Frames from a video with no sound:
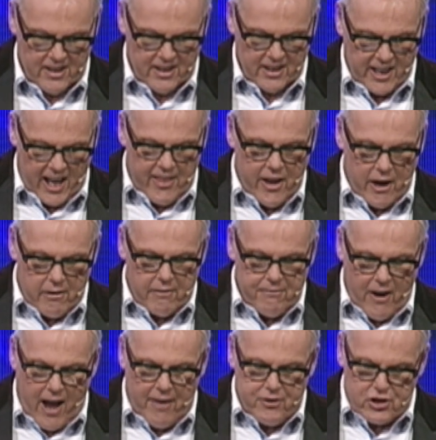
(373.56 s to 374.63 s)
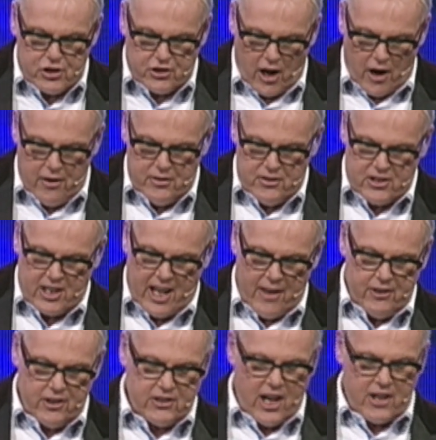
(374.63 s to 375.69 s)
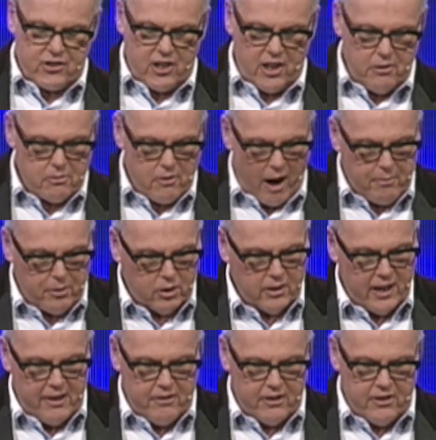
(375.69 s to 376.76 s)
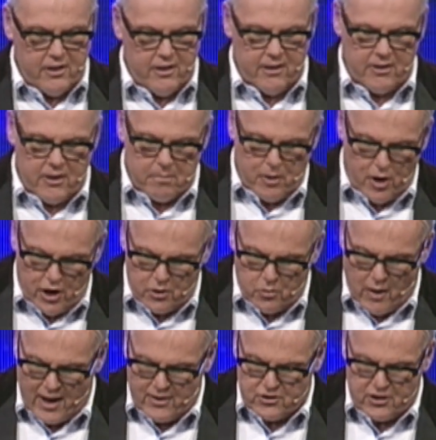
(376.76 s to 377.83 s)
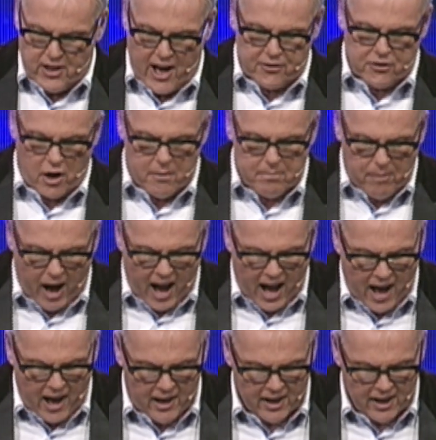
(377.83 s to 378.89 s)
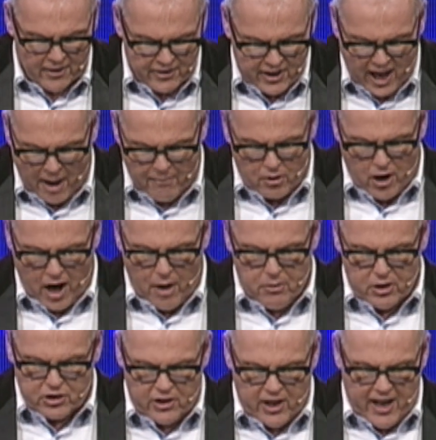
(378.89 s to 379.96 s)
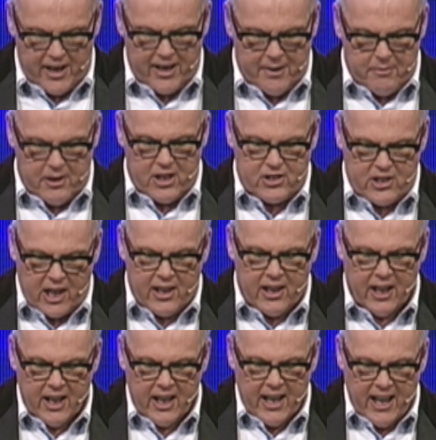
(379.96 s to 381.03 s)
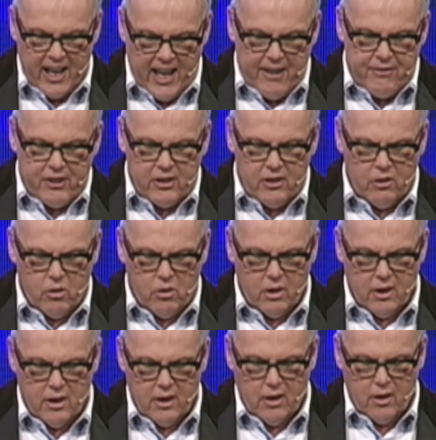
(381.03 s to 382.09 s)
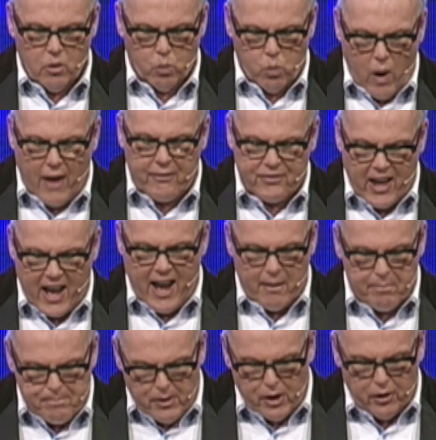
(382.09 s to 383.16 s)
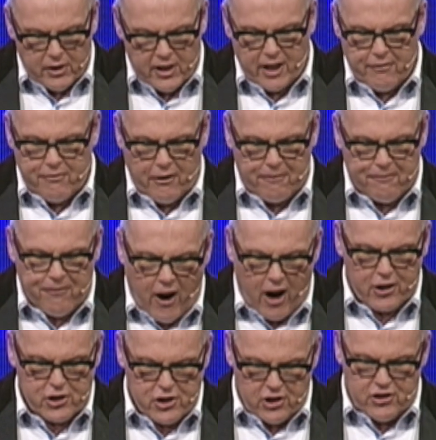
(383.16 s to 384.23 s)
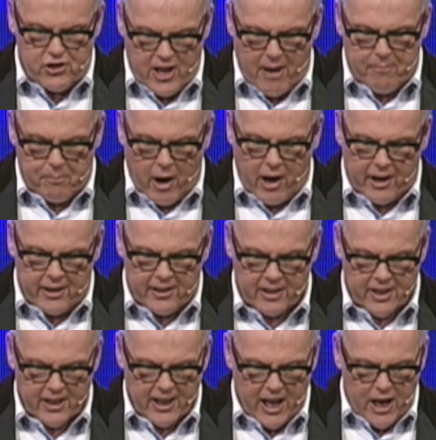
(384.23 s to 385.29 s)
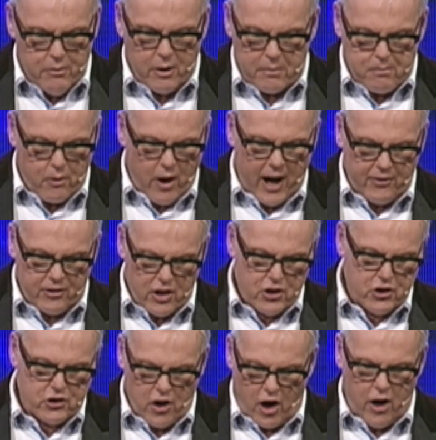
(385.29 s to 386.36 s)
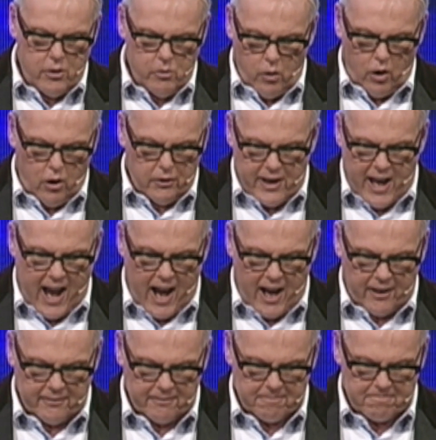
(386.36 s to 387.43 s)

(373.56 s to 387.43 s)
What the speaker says: Can they revive the stones? Can the dusty rubble, even the burned ones? Now, Tobiah the Ammonite was near him, and he said, even what they are building, if a fox should jump on it, he would break their stone wall down.